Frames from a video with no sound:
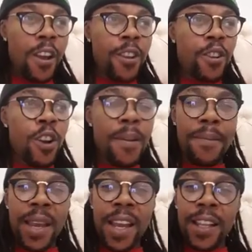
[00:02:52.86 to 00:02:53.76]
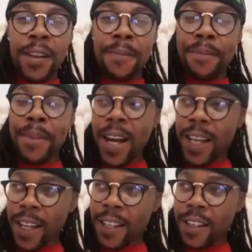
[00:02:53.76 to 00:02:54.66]
it's going to be the
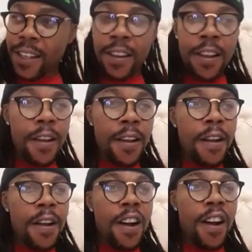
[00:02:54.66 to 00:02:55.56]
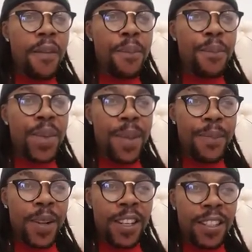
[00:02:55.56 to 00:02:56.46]
pockets of
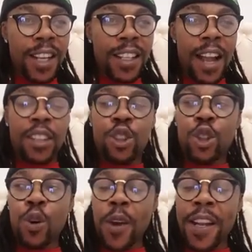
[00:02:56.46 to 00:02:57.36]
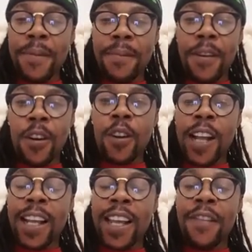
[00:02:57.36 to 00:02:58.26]
people that are throwing or
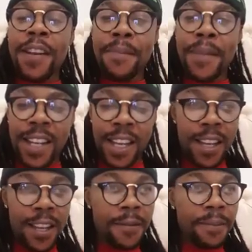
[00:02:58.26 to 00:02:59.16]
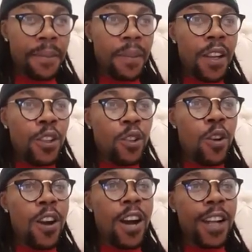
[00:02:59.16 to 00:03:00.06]
that are giving money
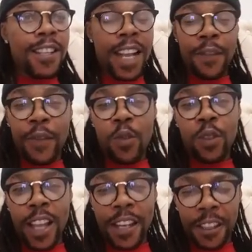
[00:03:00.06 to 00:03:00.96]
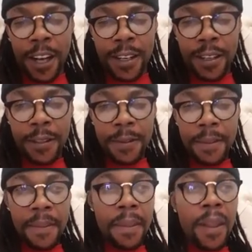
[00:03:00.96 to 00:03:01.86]
to God Sent Foundation
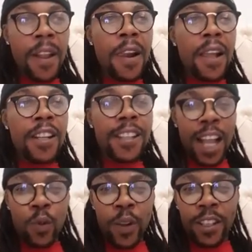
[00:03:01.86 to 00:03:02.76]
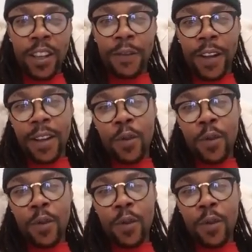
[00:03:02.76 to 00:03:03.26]
that will suffer.